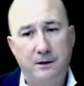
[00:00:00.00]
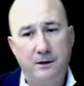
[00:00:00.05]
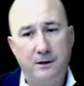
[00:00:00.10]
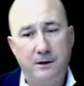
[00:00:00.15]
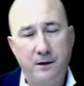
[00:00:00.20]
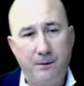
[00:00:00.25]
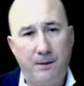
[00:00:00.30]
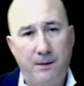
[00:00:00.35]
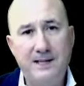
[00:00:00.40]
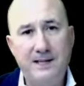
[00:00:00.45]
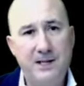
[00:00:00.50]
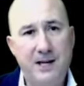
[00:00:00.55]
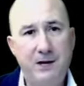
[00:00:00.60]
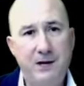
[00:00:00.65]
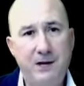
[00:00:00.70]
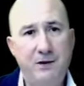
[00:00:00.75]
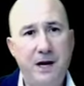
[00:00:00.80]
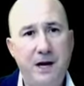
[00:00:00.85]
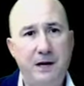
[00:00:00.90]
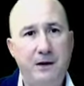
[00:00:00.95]
the mindset you
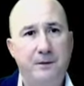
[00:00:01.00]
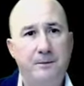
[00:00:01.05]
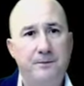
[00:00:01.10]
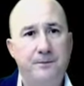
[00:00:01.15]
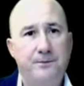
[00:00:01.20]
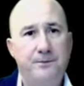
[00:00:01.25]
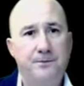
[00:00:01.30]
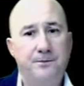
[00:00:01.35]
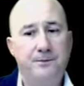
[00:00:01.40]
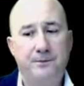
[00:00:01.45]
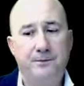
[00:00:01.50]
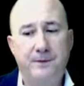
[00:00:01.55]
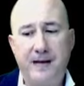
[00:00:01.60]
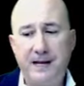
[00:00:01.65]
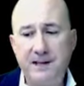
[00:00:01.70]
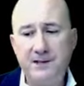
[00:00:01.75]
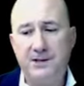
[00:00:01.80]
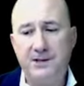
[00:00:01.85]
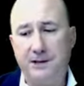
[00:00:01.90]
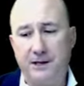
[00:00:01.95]
need
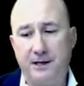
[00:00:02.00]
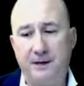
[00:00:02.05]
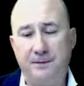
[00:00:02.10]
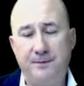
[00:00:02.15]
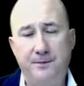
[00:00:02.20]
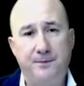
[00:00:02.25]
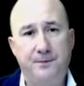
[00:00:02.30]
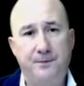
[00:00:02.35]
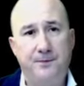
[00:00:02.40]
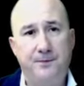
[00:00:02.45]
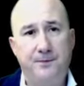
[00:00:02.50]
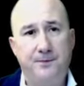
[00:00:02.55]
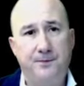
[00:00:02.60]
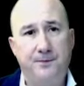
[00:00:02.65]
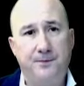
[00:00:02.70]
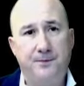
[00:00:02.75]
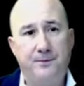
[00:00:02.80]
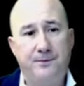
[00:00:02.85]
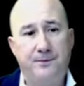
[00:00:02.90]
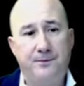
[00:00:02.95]
instantly.
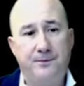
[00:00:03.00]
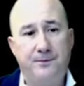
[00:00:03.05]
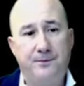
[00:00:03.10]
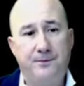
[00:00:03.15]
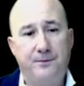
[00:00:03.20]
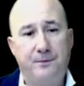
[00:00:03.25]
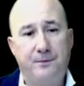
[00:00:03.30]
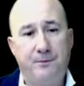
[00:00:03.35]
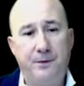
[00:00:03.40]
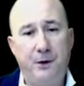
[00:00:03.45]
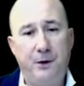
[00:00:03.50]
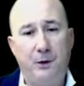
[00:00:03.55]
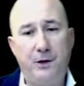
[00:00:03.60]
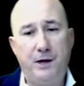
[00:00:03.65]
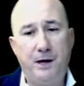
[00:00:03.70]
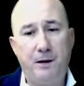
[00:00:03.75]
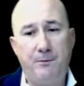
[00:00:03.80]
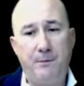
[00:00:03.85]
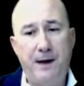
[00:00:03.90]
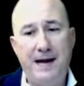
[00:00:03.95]
Building
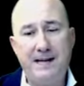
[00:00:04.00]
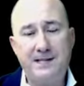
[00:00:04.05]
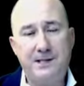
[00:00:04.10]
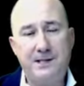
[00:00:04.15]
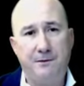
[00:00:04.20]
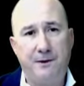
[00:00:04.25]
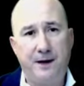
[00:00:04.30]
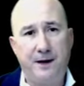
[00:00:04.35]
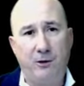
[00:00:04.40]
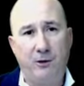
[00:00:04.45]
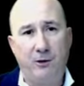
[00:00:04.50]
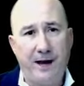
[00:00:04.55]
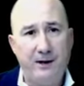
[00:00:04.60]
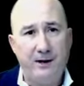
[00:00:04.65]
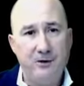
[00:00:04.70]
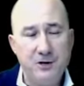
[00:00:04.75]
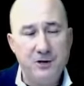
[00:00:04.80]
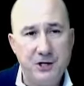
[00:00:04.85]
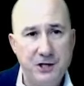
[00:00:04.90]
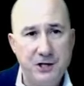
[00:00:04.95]
up massive vital
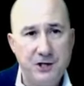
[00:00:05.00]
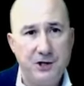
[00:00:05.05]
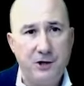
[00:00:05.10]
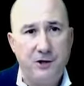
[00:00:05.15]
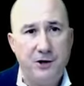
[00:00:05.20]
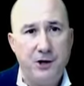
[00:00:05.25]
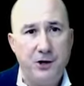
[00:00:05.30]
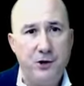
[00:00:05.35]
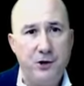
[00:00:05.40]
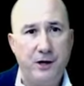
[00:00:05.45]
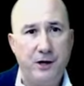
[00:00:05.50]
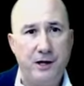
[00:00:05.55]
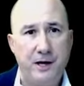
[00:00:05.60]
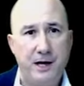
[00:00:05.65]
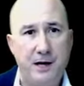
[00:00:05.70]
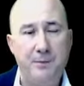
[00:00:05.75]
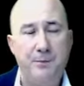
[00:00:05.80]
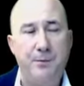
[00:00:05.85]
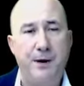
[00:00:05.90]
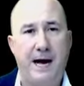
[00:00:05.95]
energy so that you can
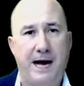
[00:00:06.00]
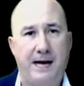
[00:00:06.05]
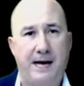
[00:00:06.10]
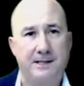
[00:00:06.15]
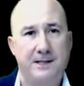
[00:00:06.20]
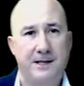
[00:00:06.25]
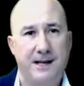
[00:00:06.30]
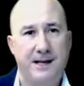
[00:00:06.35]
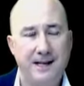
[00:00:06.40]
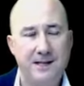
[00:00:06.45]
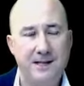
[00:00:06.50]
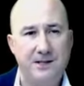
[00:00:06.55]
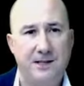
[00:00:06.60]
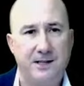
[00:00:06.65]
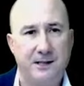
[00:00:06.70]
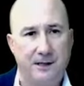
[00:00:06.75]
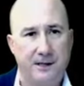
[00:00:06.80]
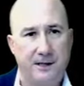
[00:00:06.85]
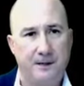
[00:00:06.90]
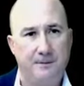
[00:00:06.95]
impact
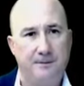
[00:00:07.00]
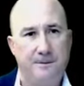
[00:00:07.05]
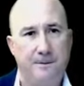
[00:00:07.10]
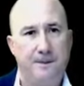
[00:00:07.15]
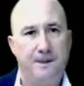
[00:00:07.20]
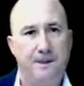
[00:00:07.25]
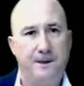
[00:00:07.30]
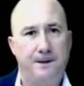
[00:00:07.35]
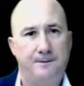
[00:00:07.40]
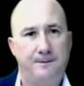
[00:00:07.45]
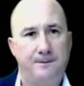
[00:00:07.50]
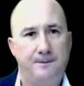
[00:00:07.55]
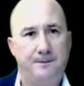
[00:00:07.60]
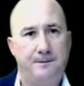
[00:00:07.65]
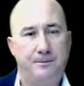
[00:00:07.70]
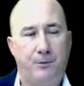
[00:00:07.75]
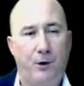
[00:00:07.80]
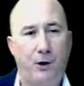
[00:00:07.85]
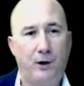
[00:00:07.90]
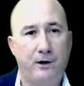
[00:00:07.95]
instantly.
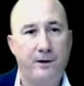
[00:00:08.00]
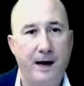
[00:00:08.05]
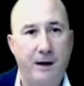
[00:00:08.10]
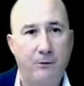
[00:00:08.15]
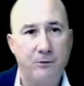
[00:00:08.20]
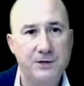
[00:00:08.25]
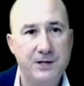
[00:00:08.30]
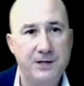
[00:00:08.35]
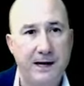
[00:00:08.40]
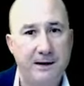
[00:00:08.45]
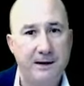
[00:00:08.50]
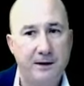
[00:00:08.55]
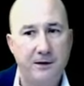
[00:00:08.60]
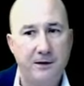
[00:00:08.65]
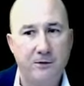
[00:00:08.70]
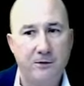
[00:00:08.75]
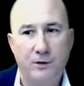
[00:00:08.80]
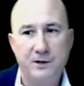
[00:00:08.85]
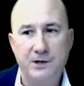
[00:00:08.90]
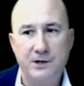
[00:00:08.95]
Part of that was
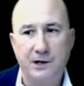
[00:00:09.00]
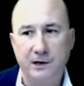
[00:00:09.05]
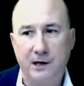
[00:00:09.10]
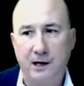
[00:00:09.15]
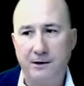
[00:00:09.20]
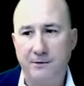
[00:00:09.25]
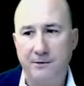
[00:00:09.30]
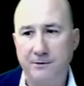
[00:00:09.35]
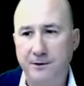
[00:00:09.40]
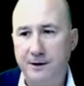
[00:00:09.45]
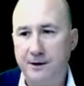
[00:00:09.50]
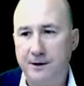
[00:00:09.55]
the love